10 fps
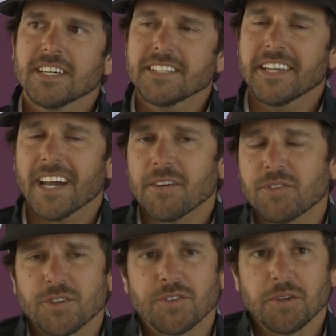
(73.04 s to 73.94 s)
Yeah, I've
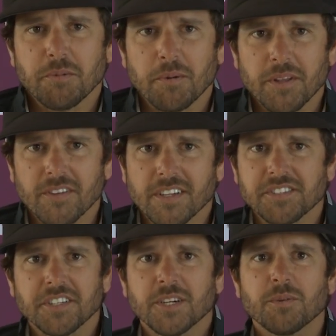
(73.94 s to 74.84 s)
talked to him about this.
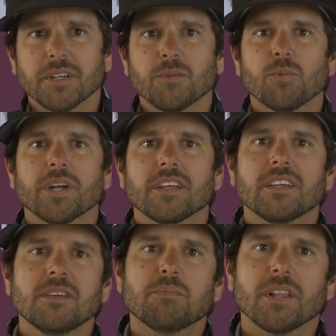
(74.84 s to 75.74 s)
You know, when
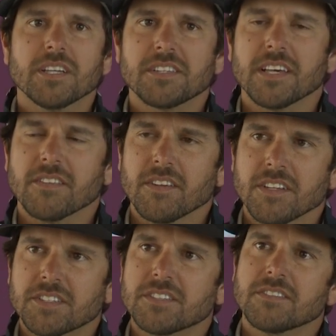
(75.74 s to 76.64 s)
he plays like
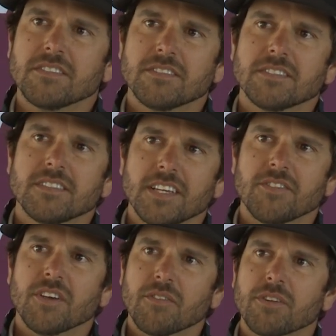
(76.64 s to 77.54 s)
this,
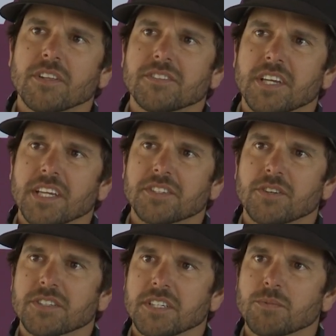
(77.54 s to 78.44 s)
it definitely takes our
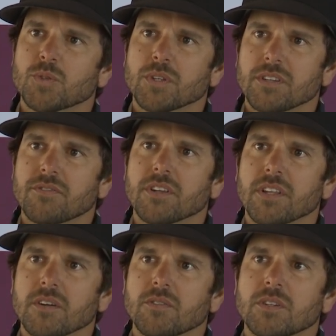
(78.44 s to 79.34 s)
team to a different
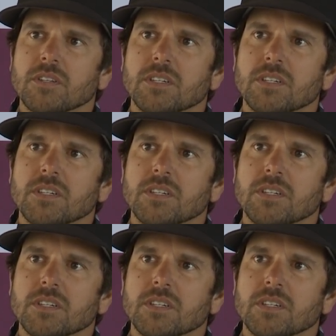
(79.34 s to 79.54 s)
level.